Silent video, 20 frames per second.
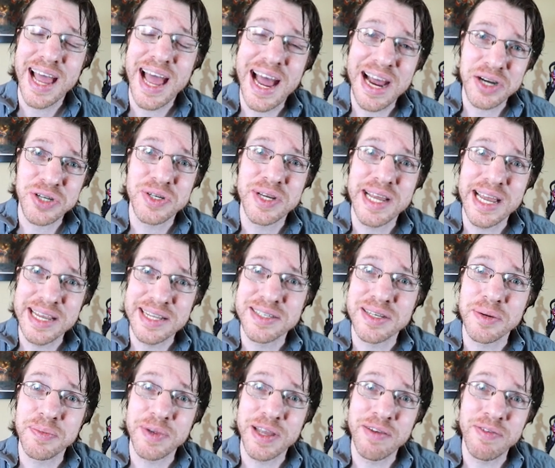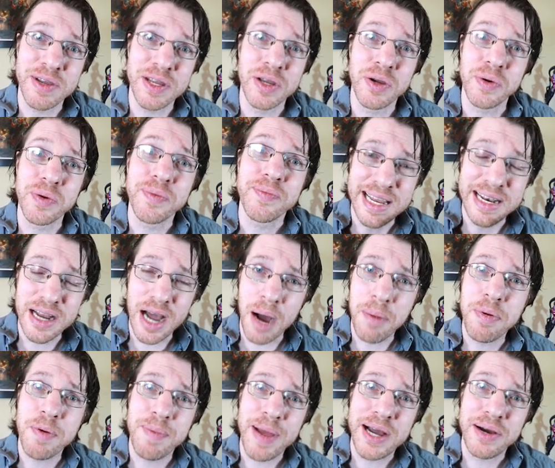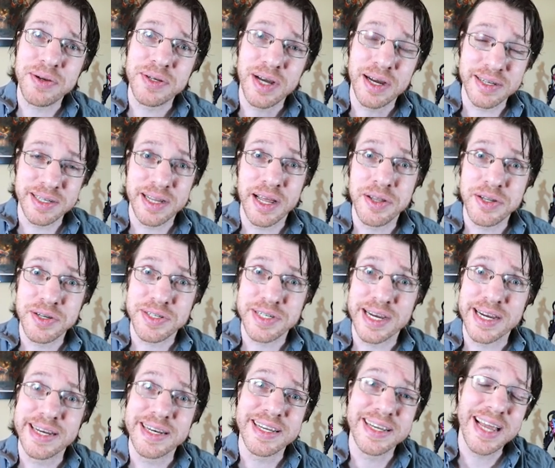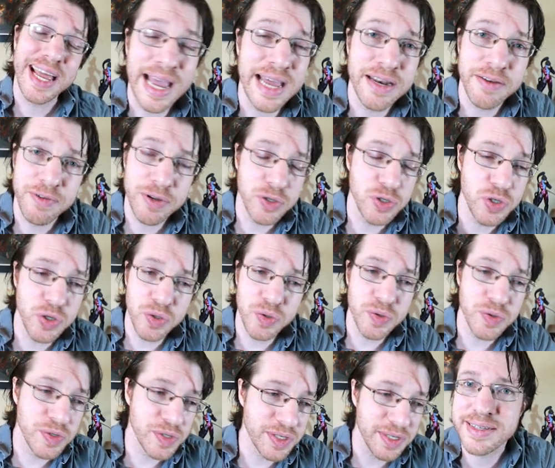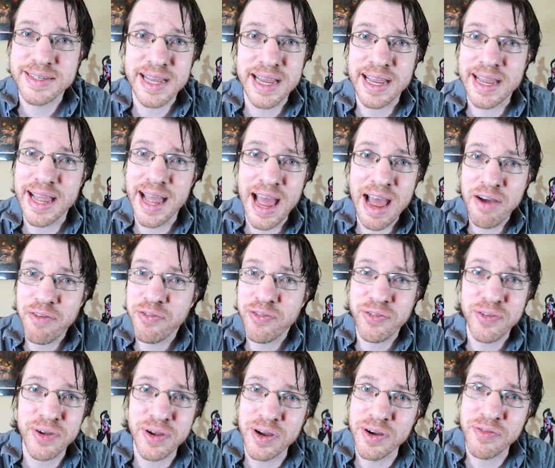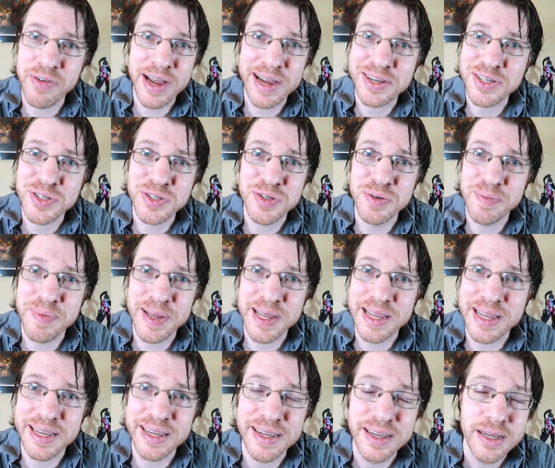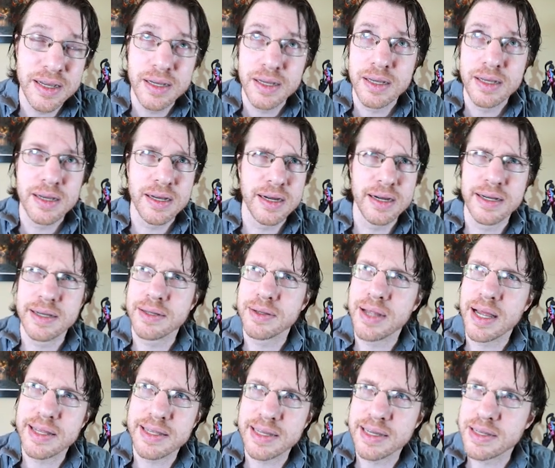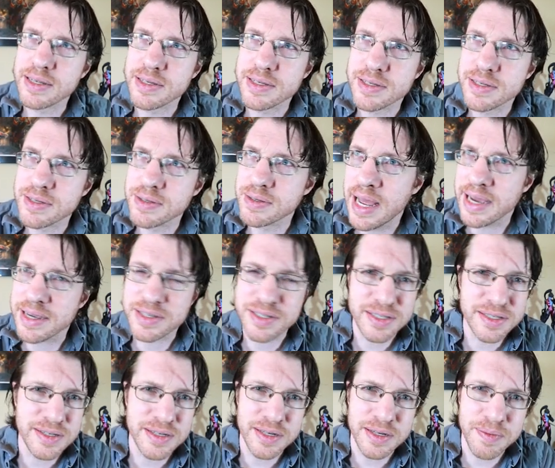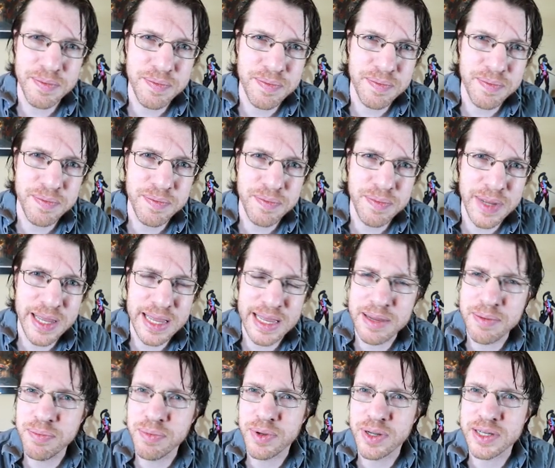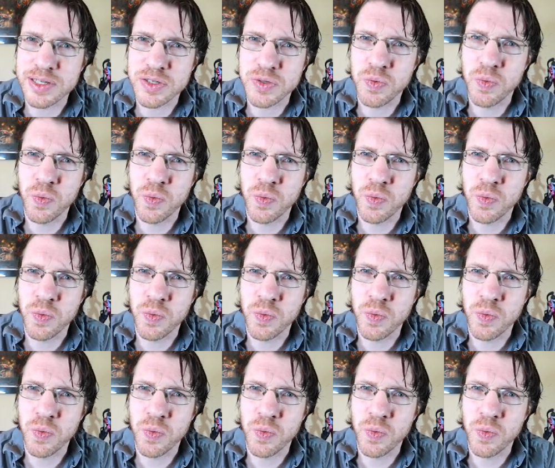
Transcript: actually ends up giving you an upper bound on the other side. And if you choose, say, f of x to be, uh, I think is x to the p plus